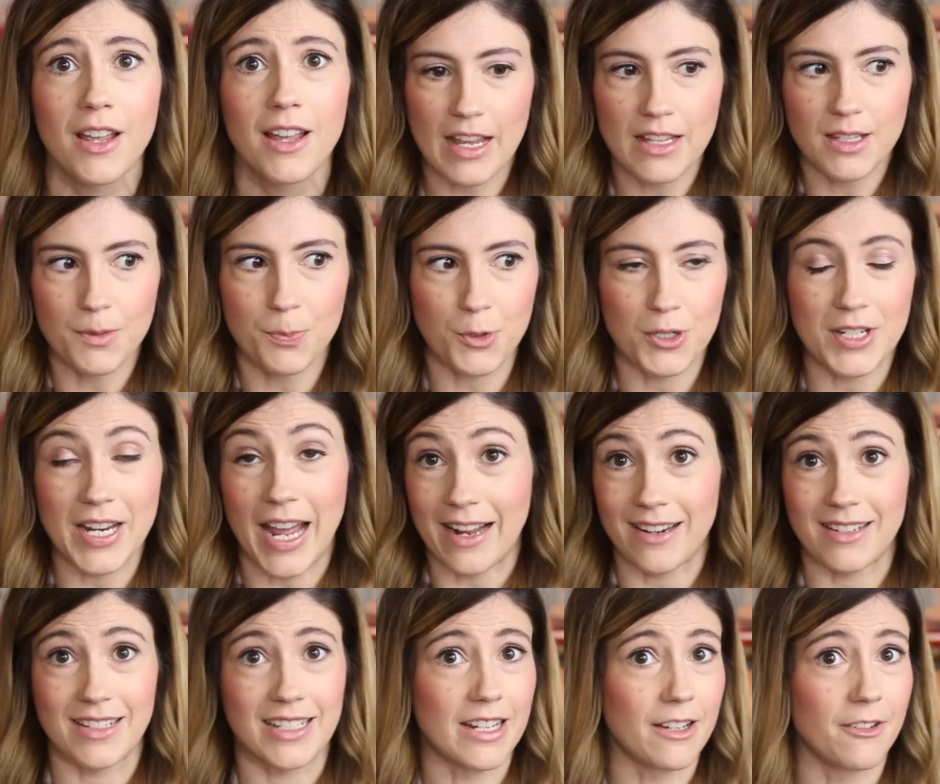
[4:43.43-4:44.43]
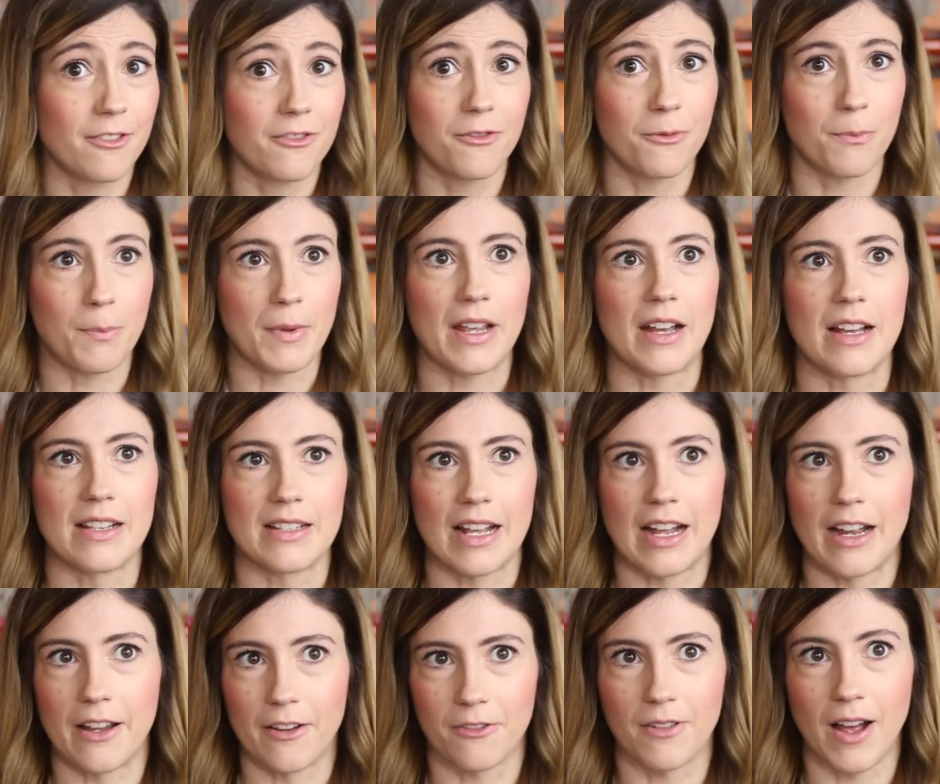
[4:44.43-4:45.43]
It's protective because
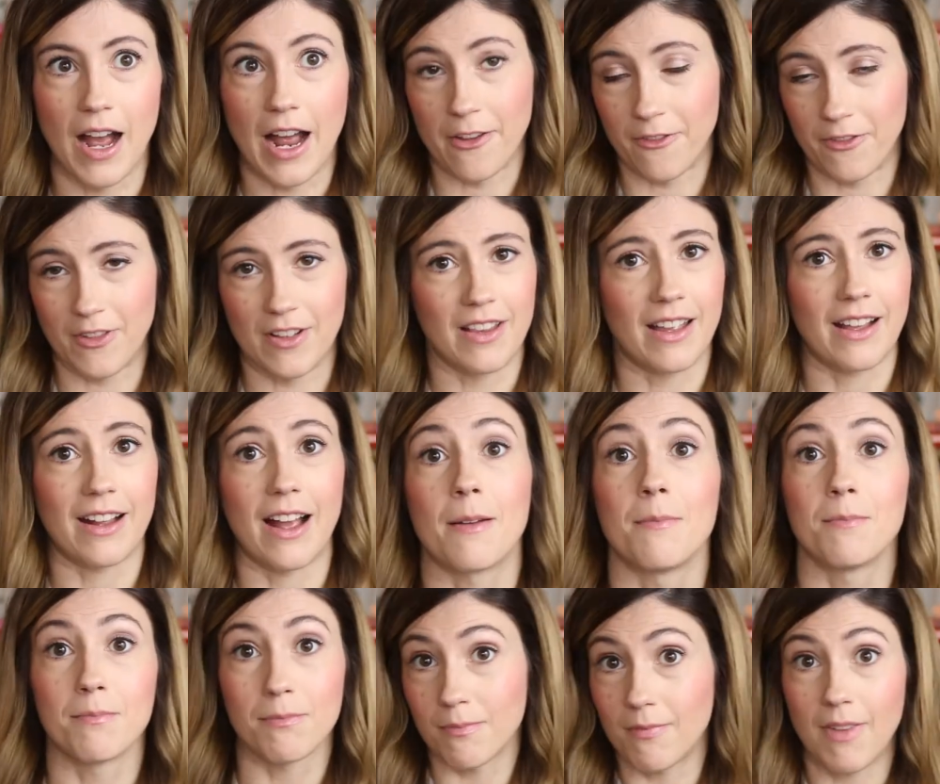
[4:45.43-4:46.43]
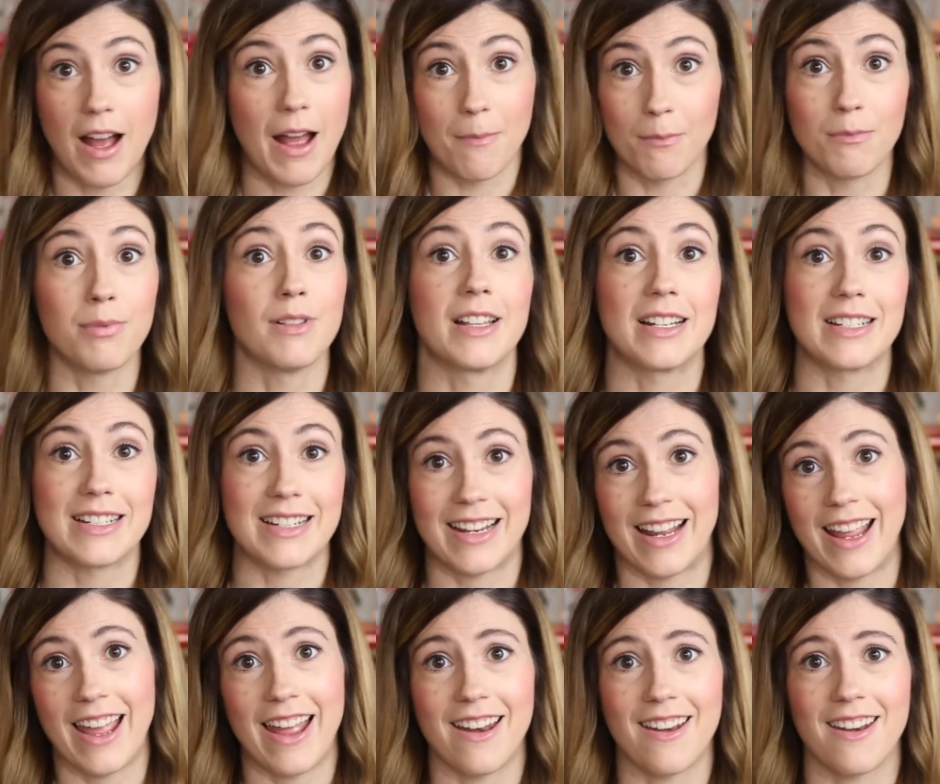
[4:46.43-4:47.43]
I feel like I'm
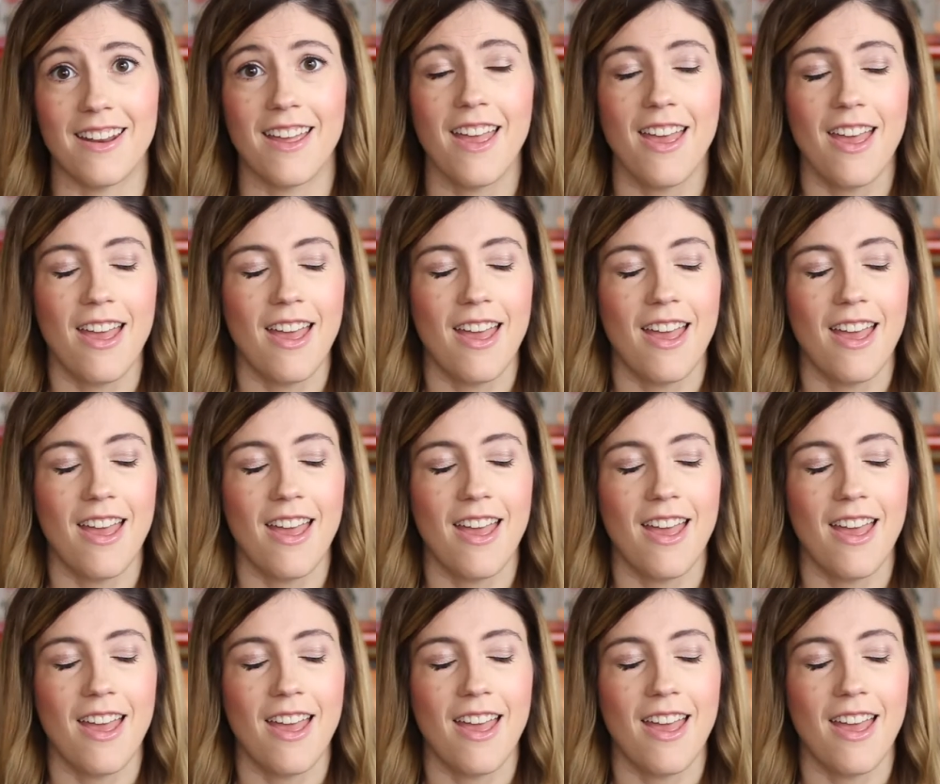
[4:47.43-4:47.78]
blending in.